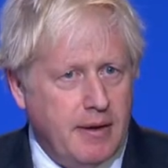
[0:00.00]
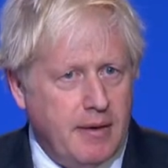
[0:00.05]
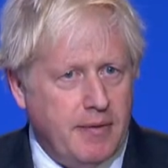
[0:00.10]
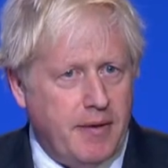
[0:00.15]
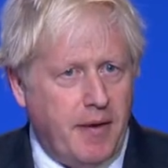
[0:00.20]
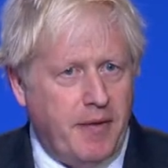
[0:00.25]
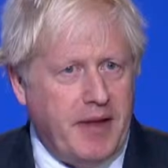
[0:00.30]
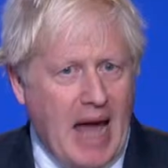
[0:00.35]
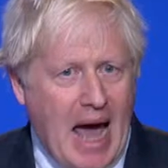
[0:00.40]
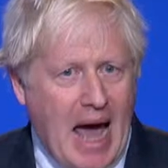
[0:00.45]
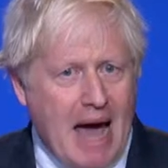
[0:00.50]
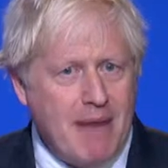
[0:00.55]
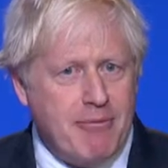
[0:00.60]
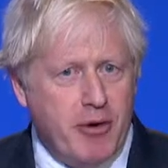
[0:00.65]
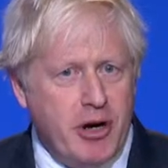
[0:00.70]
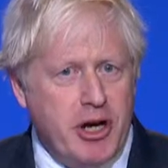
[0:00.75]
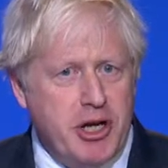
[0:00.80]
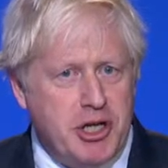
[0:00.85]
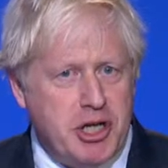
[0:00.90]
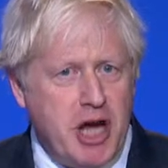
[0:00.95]
that the
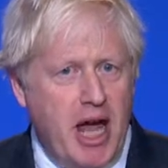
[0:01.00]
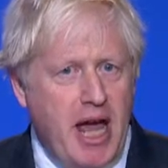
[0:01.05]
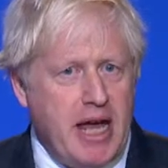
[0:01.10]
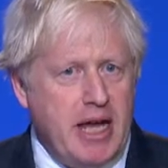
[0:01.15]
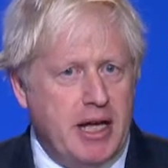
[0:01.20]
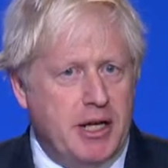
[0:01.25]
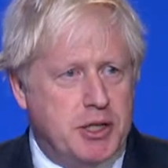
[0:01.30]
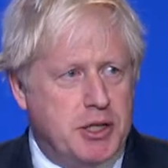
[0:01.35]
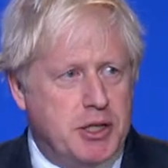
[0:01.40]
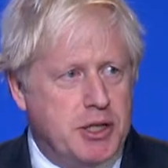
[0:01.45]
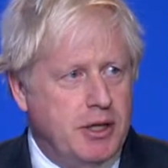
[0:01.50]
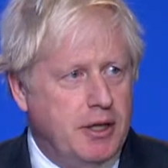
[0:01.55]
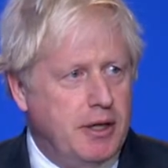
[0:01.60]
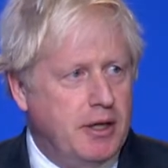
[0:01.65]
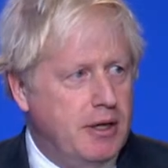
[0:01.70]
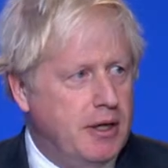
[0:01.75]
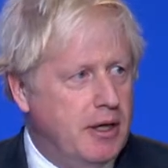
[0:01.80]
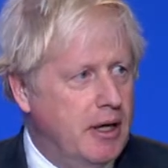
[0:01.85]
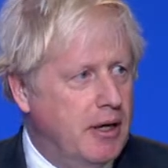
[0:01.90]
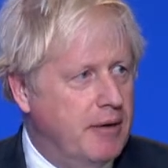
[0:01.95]
average age
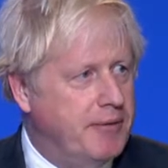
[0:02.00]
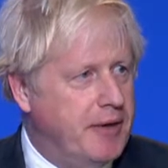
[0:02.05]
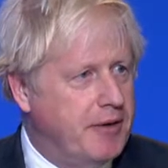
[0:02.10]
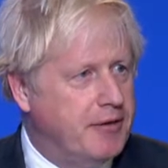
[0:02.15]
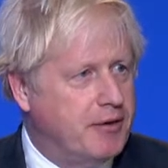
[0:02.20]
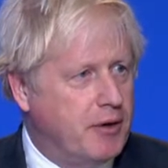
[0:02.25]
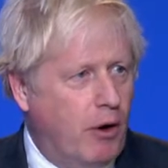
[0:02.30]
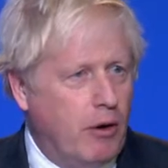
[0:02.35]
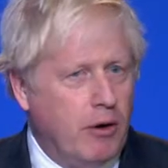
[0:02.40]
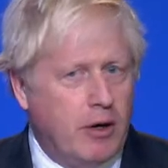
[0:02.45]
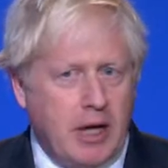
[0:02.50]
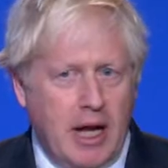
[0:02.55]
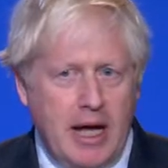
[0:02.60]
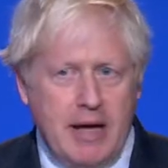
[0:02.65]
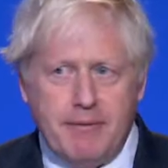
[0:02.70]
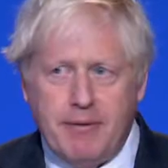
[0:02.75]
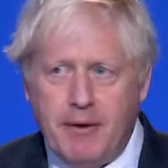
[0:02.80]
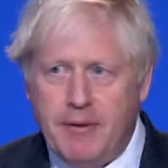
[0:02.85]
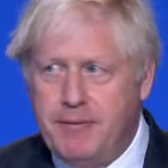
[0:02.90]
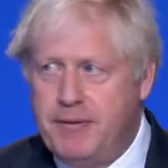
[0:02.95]
of this
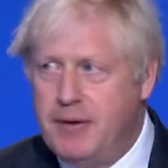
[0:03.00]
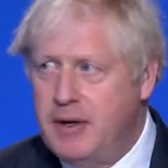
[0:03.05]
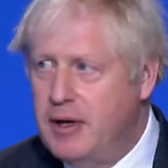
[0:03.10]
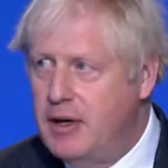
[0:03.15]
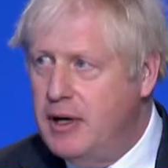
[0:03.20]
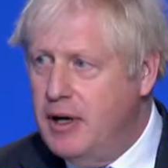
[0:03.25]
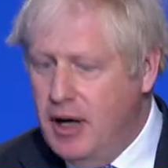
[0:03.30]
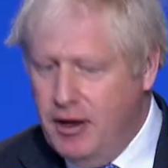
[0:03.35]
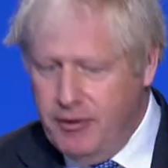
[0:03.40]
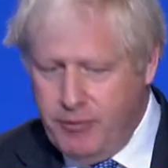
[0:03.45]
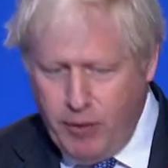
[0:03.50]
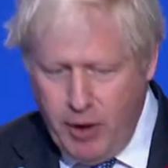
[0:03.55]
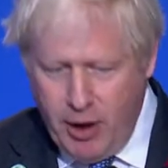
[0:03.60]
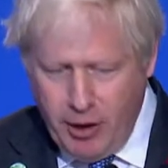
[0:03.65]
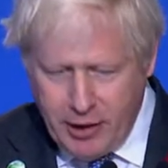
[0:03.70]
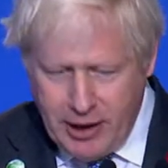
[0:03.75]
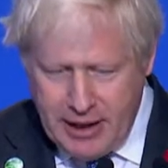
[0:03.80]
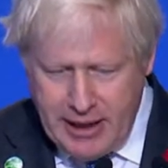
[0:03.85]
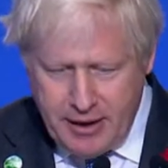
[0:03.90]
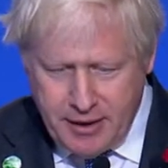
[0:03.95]
conclave of of
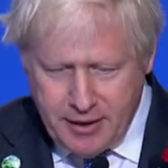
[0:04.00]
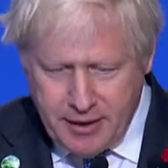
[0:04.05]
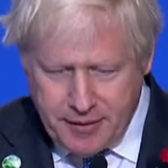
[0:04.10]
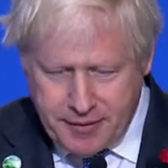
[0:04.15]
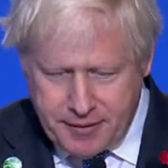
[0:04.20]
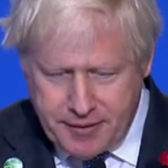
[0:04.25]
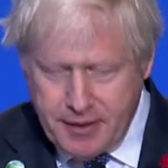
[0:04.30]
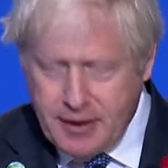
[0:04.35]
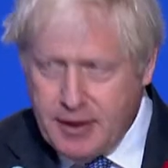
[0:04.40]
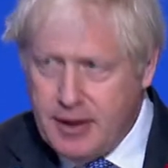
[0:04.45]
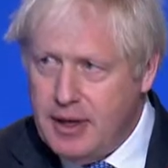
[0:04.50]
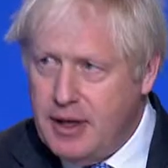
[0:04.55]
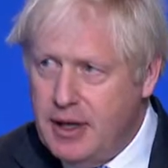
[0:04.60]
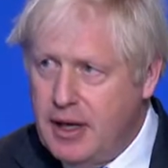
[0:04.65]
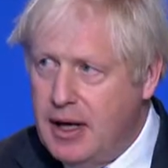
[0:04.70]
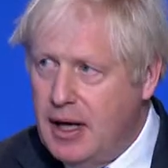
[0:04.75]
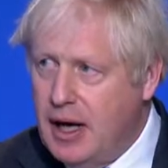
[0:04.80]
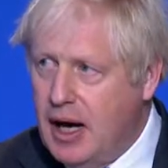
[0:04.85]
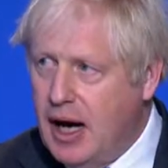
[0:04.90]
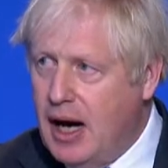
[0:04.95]
world leaders,
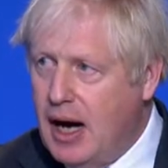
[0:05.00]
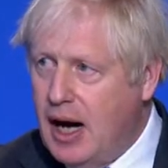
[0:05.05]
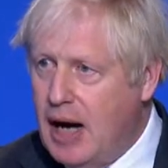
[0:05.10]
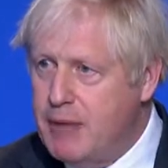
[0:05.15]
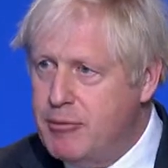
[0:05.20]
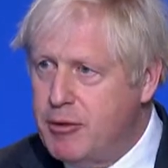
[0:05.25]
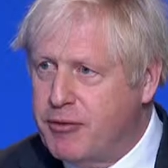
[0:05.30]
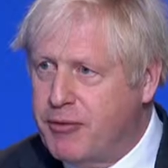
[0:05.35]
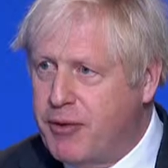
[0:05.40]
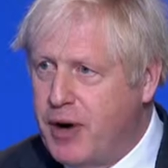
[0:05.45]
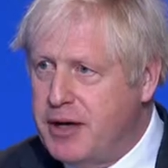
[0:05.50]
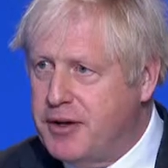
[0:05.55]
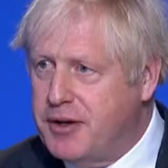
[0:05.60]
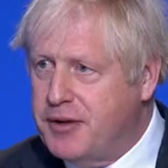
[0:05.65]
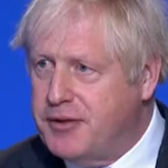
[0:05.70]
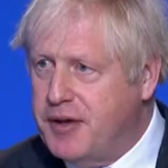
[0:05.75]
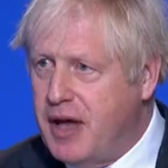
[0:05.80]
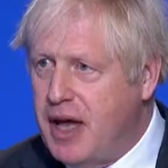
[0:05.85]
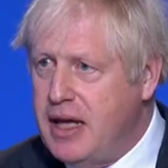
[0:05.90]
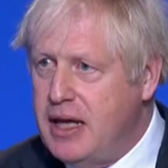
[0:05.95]
uh, I'm afraid to
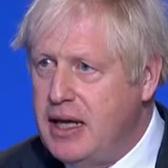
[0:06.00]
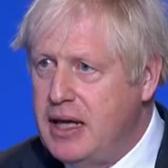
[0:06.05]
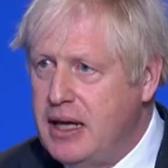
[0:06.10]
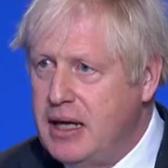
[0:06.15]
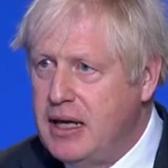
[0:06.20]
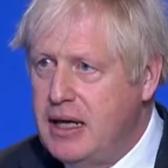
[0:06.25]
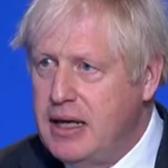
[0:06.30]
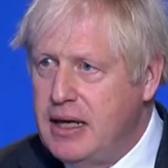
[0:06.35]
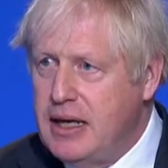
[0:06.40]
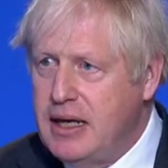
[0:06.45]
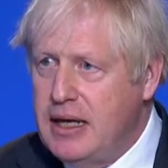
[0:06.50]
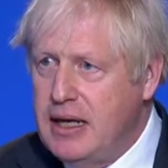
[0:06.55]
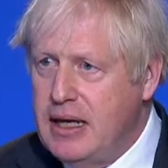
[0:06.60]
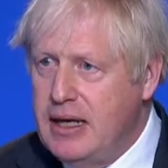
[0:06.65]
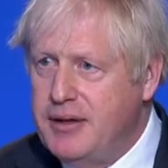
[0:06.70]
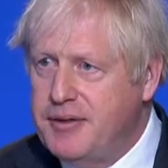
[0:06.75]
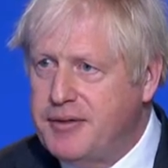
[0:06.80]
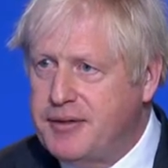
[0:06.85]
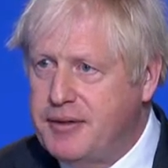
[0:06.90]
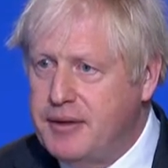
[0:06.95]
say,
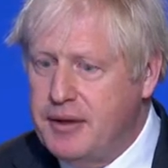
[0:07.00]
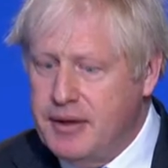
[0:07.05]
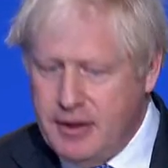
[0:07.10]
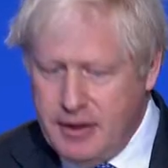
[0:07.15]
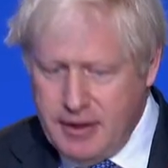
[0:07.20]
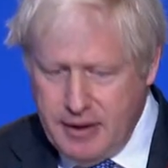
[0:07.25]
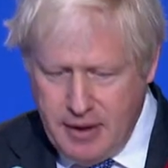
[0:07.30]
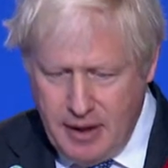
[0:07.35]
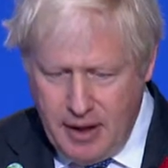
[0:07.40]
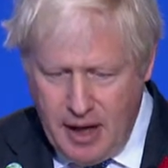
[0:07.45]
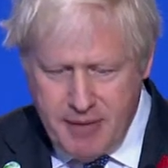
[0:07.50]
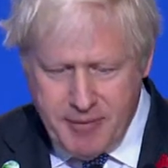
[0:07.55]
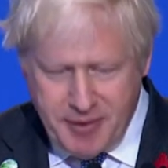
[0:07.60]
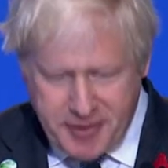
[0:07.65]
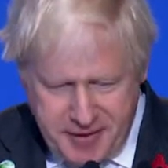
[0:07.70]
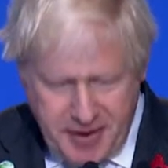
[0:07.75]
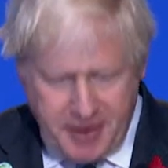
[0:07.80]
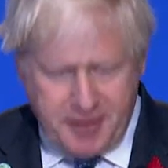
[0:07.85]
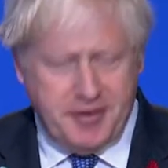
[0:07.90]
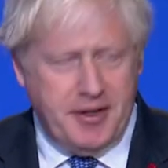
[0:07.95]
is over
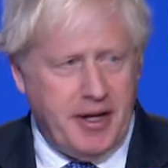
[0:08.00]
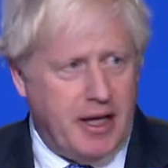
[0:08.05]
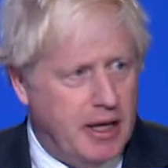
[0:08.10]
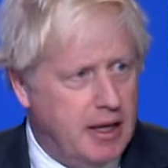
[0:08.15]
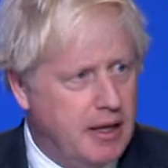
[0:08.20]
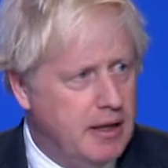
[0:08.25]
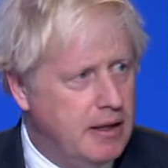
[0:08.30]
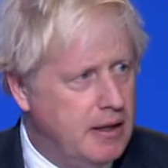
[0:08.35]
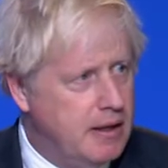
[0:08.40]
60.